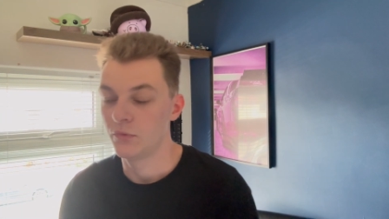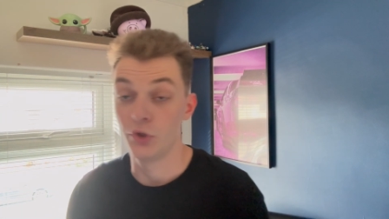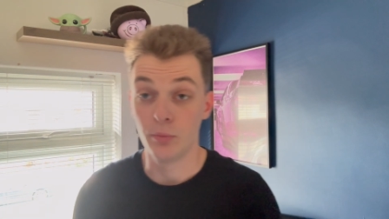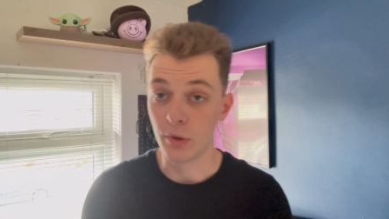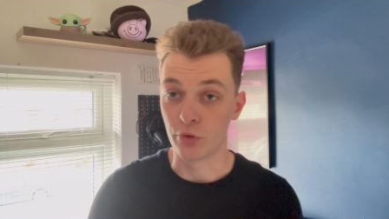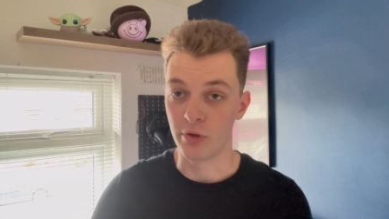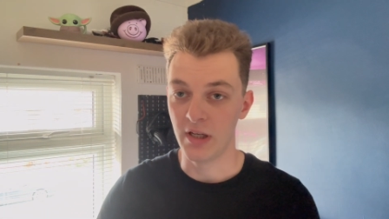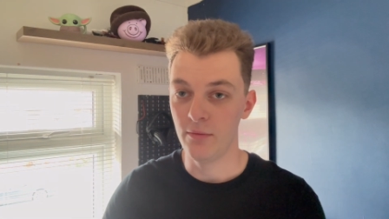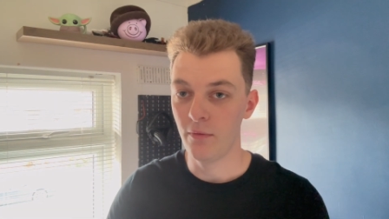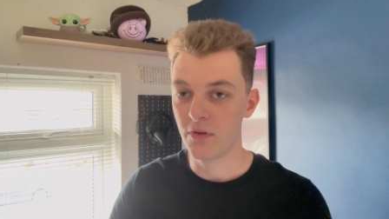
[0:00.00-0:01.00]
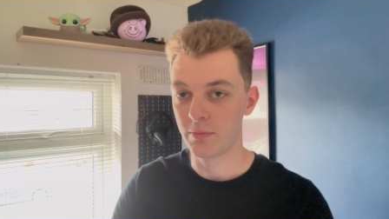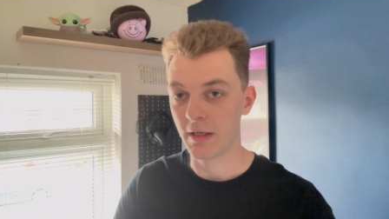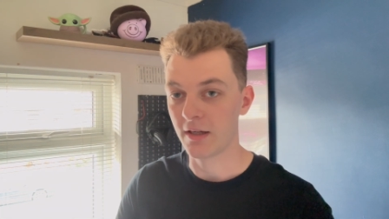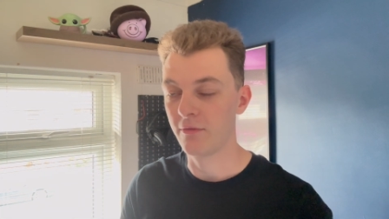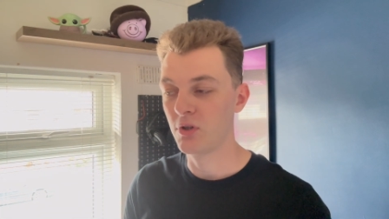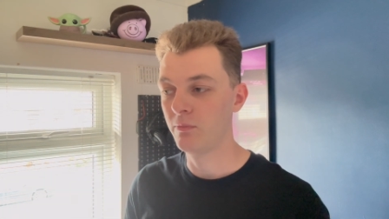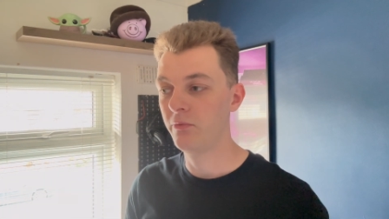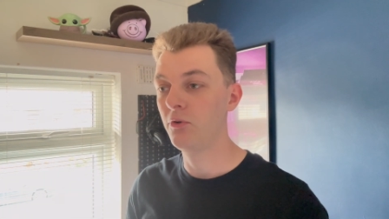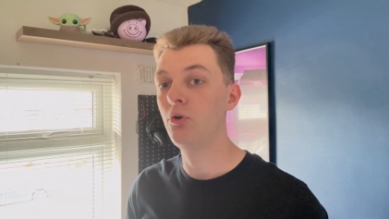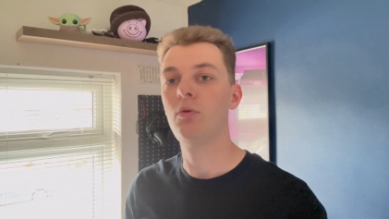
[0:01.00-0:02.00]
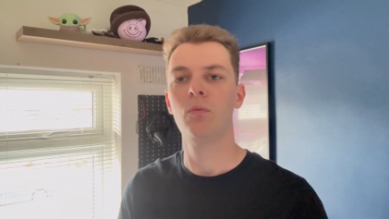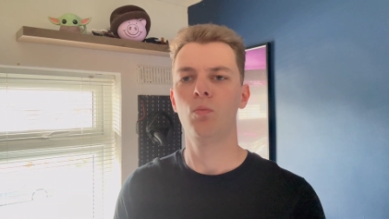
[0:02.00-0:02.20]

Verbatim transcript: Do you agree with the spec I've gone for?